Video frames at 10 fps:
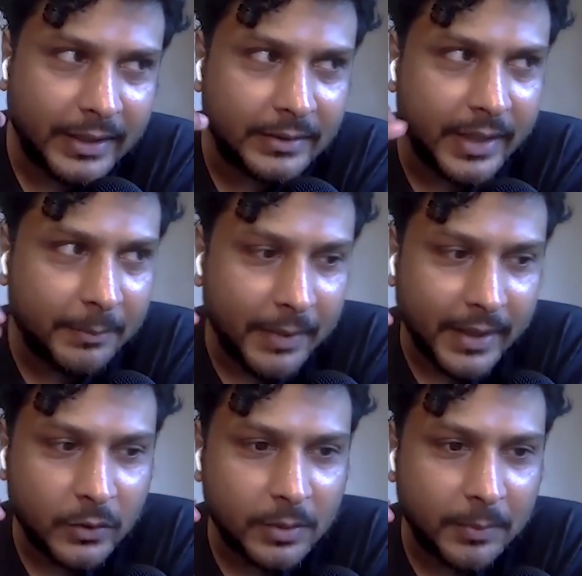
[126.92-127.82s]
and came
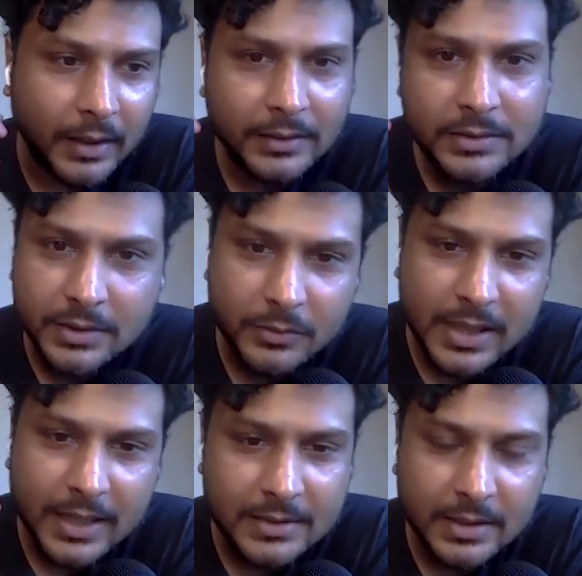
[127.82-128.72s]
back to the bag, she
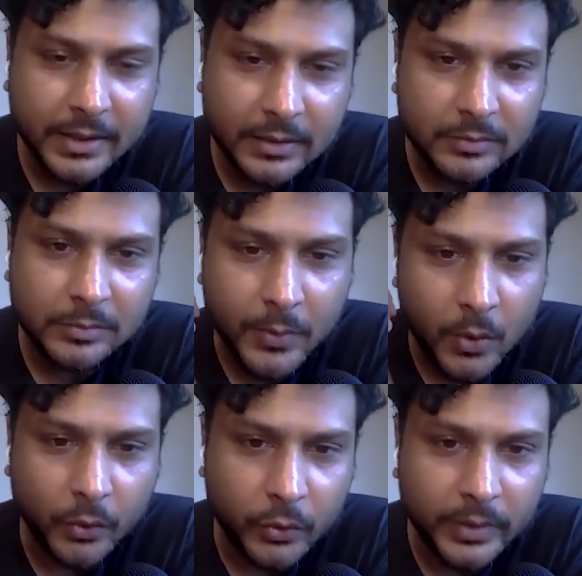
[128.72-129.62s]
was asked like,
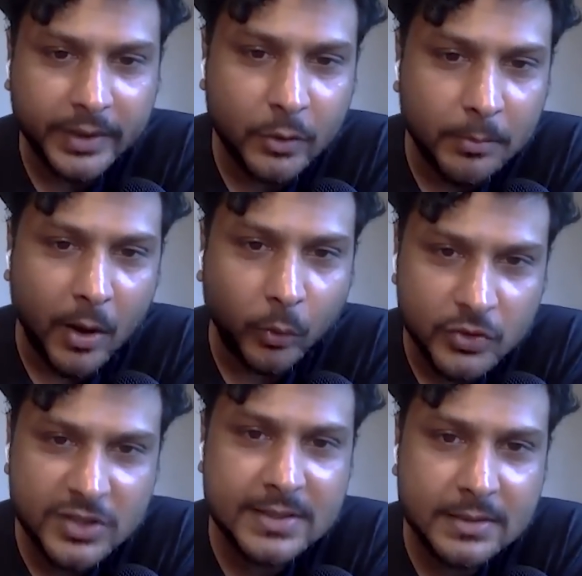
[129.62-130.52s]
bro, you need to
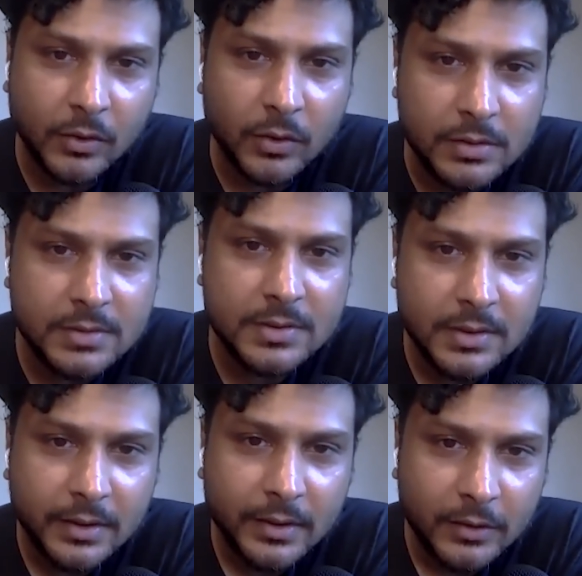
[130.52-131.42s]
bounce because
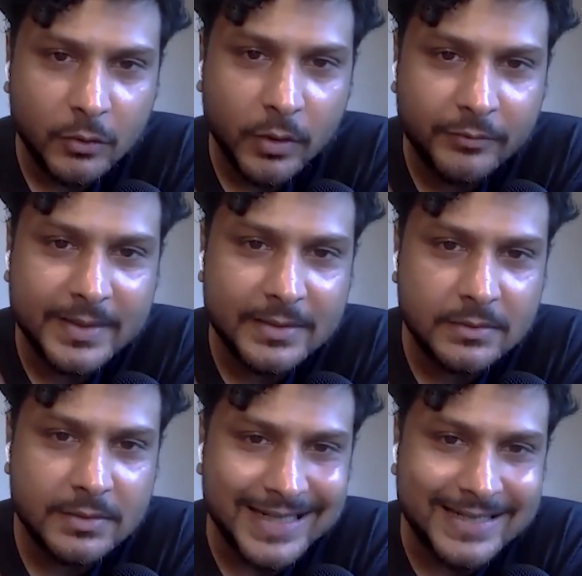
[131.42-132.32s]
you have been
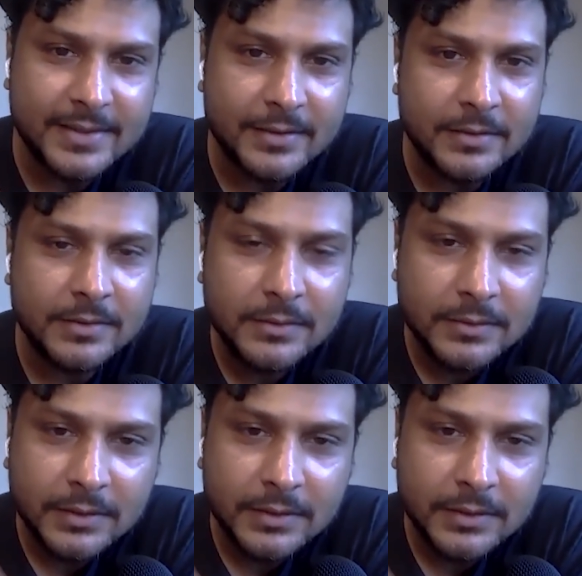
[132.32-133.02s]
tainted.